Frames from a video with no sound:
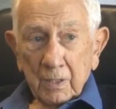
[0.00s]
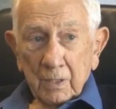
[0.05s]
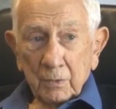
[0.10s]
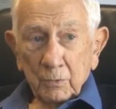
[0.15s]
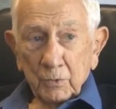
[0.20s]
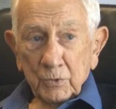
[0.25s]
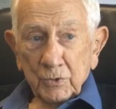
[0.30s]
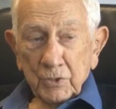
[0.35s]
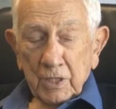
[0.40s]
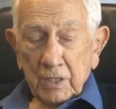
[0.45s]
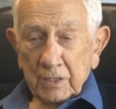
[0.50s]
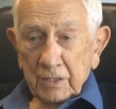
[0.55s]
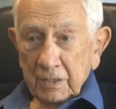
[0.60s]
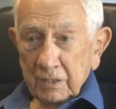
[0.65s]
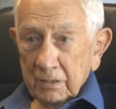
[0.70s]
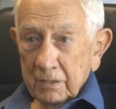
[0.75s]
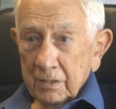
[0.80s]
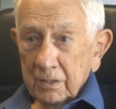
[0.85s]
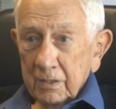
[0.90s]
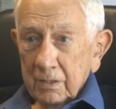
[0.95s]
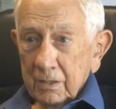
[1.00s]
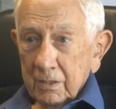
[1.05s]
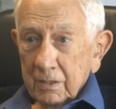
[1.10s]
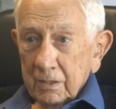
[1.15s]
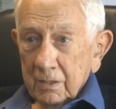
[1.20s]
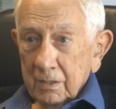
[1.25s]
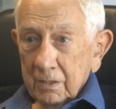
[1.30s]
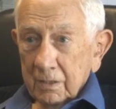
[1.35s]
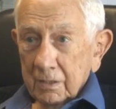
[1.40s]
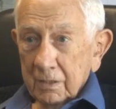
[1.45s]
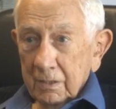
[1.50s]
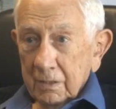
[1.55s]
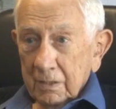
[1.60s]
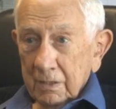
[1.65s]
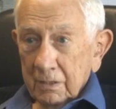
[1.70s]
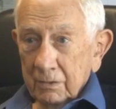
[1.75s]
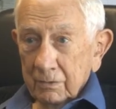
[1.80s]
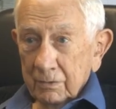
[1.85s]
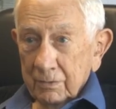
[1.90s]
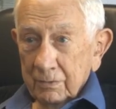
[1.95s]
which I did, and
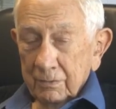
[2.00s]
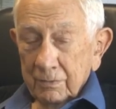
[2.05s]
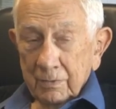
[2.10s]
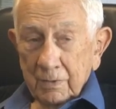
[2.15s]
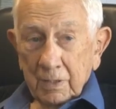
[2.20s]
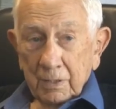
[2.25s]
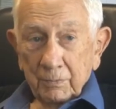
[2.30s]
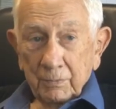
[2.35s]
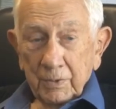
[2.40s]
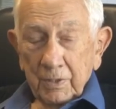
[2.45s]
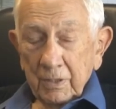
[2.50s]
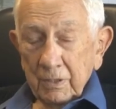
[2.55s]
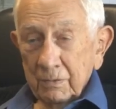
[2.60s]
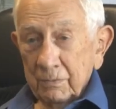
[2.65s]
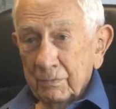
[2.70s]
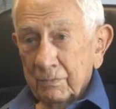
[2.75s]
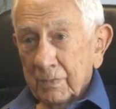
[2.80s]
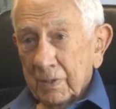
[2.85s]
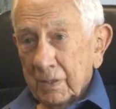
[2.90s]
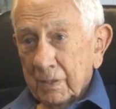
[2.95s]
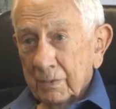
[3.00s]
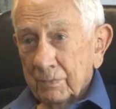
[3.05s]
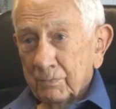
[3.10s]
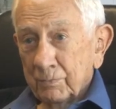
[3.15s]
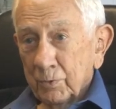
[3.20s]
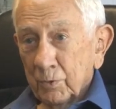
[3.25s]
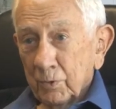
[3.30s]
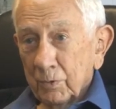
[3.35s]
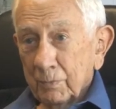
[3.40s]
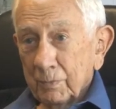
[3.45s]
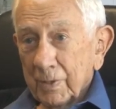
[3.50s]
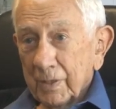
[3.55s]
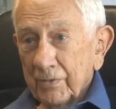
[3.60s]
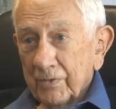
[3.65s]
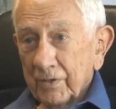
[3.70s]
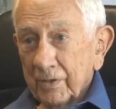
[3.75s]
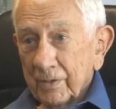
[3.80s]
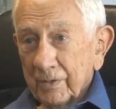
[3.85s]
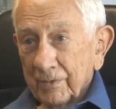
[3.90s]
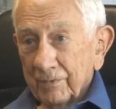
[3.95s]
I'd, I'd be eating my poor
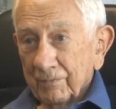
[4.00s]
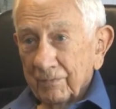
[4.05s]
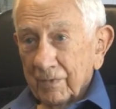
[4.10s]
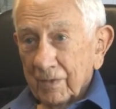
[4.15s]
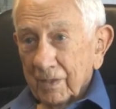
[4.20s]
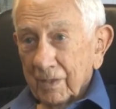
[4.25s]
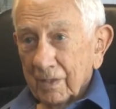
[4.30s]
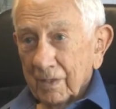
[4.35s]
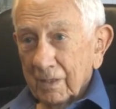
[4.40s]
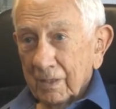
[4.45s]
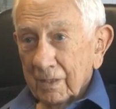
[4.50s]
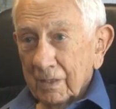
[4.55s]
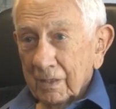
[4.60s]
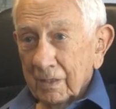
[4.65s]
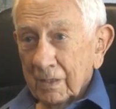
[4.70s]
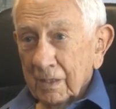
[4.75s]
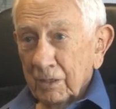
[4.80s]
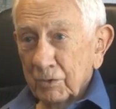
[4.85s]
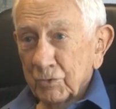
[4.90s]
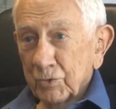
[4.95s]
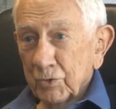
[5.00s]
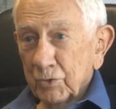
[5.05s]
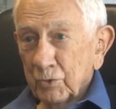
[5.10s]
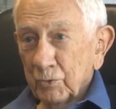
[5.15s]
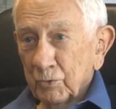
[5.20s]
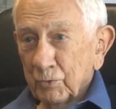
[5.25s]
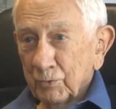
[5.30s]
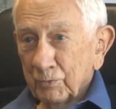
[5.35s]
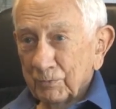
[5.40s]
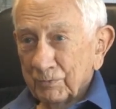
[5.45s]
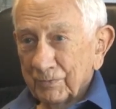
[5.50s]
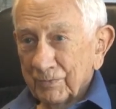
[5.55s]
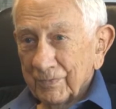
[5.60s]
mother, uh, house and home.